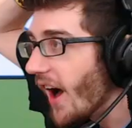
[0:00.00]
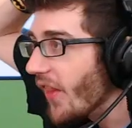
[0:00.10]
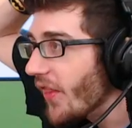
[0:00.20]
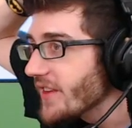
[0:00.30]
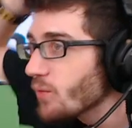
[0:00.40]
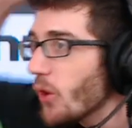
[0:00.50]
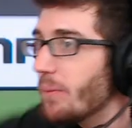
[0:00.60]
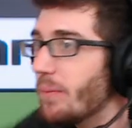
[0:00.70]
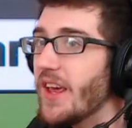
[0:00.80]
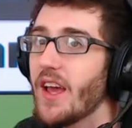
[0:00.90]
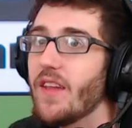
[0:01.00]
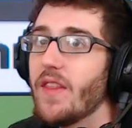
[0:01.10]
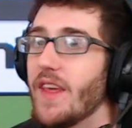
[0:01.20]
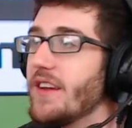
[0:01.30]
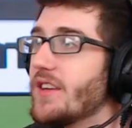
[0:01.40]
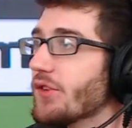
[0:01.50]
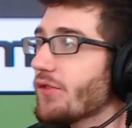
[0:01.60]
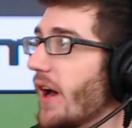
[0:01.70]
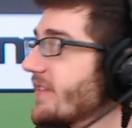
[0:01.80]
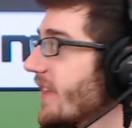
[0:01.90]
this will be the
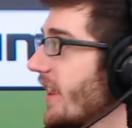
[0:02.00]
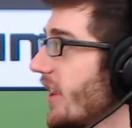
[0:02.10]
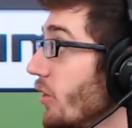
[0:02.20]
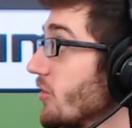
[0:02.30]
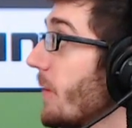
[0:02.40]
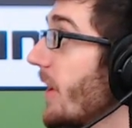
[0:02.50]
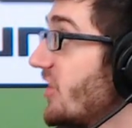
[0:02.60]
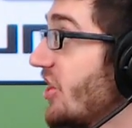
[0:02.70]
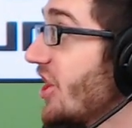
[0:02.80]
device that you use PlayStation